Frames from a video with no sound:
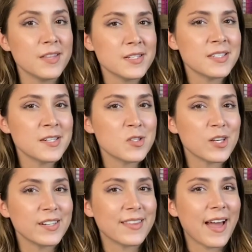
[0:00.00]
this is an
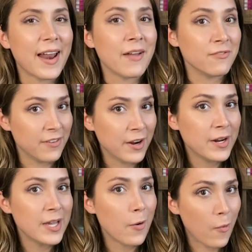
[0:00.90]
agenda that I
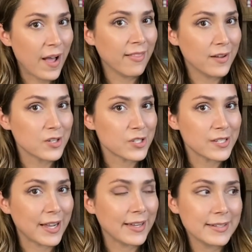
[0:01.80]
very well
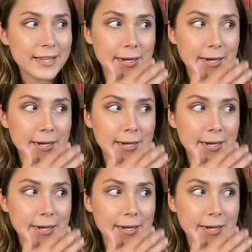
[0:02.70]
understand.